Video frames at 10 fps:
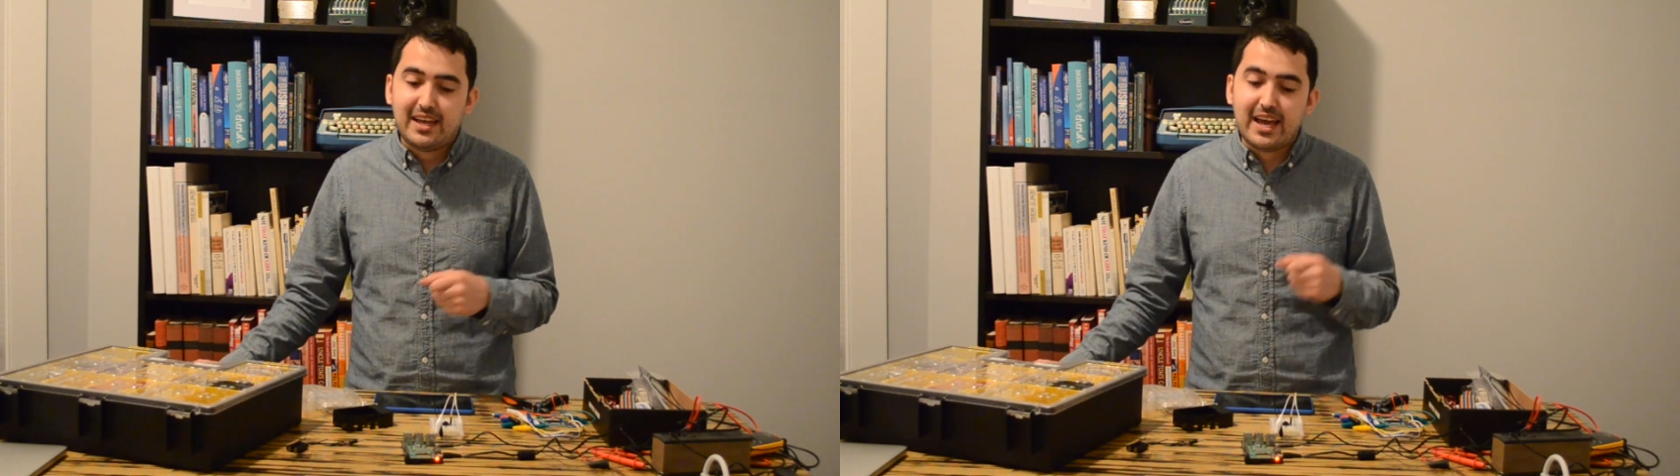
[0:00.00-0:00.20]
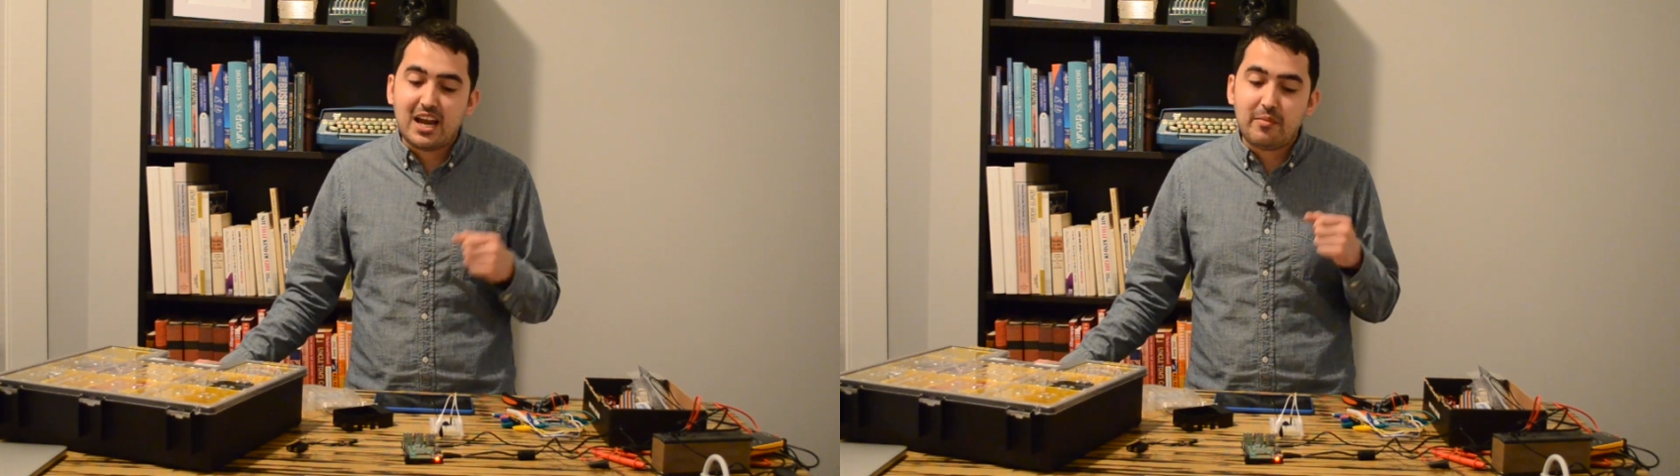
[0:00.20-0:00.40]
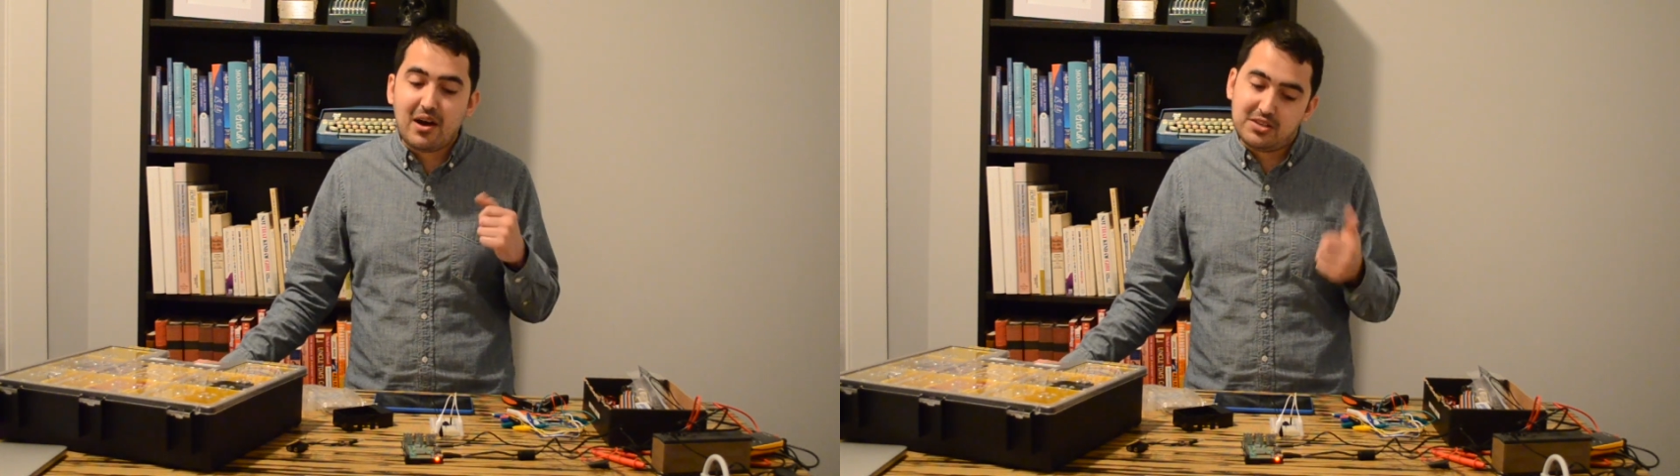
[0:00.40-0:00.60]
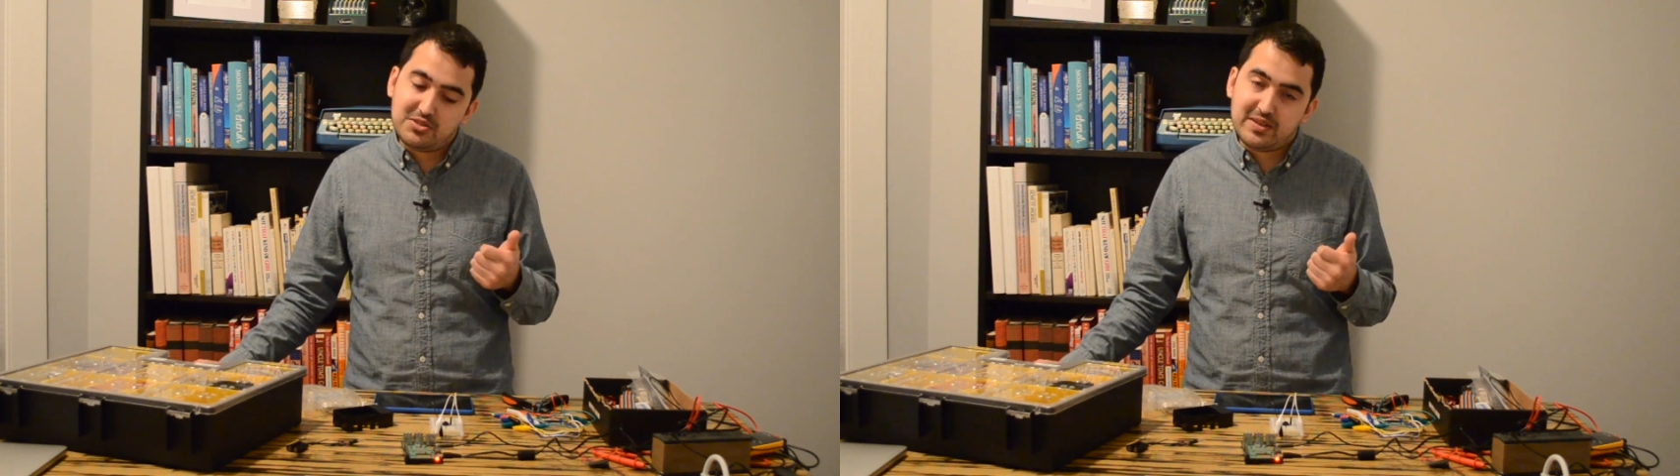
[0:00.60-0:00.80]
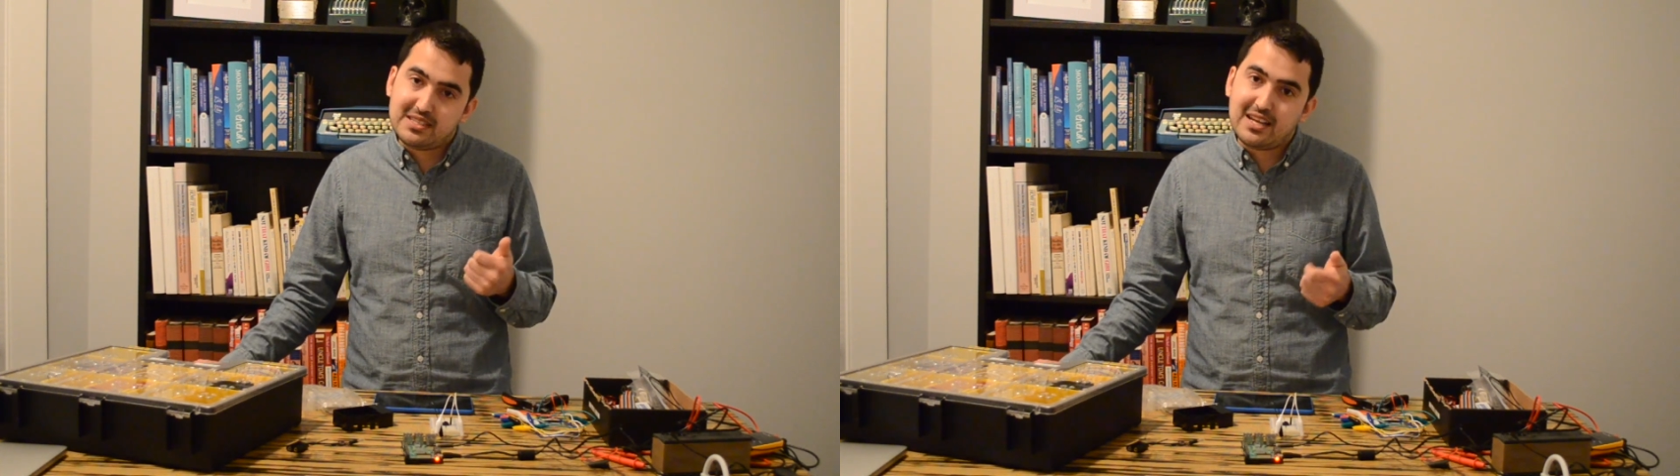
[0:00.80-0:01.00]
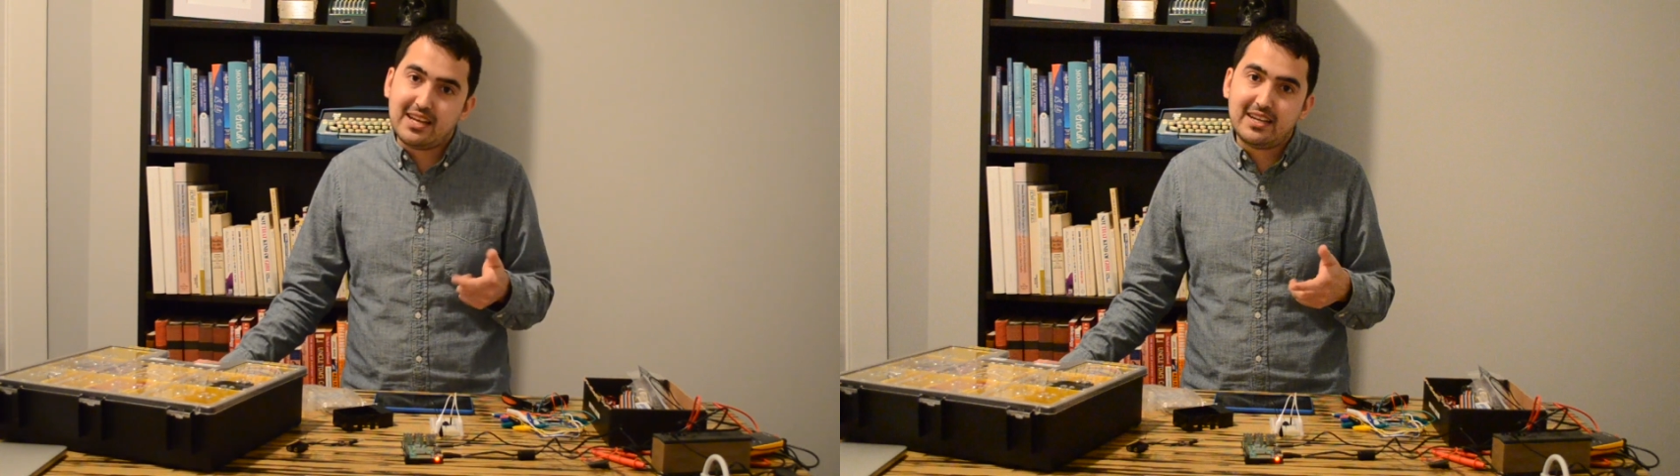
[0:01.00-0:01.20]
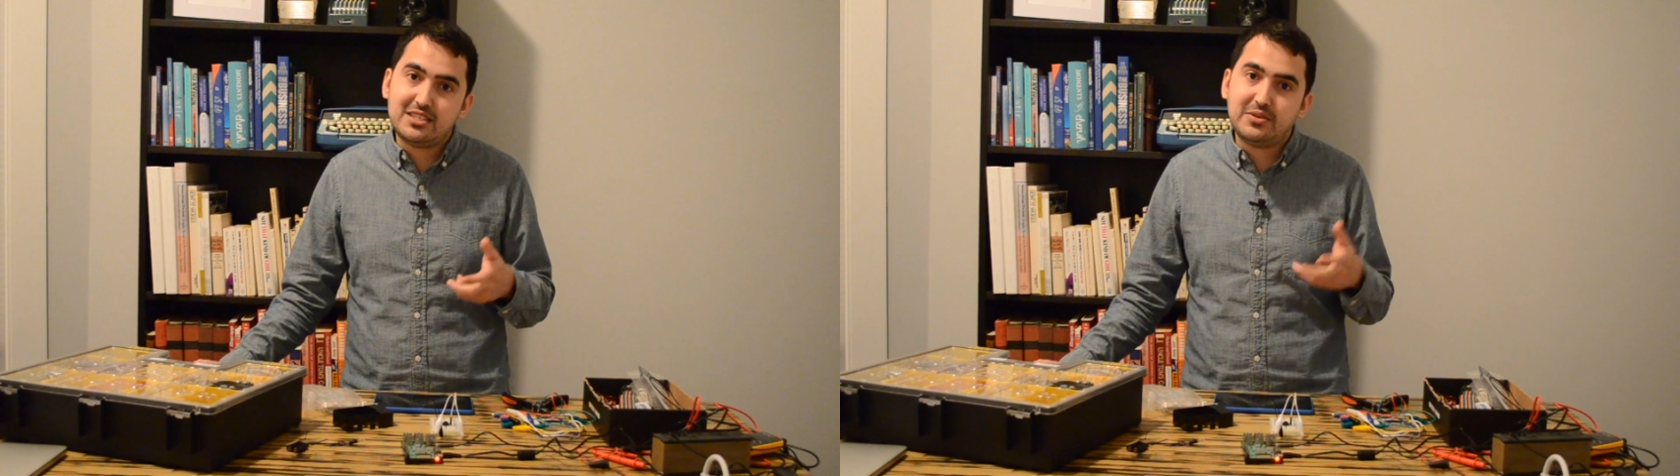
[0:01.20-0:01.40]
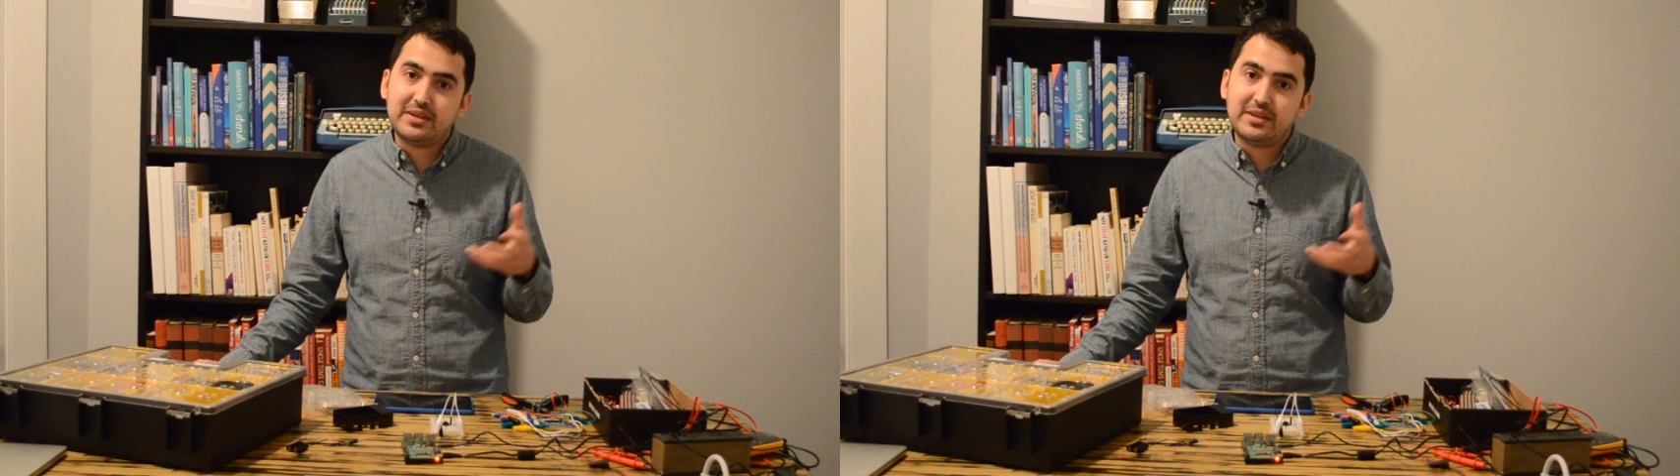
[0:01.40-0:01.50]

And I'm also excited to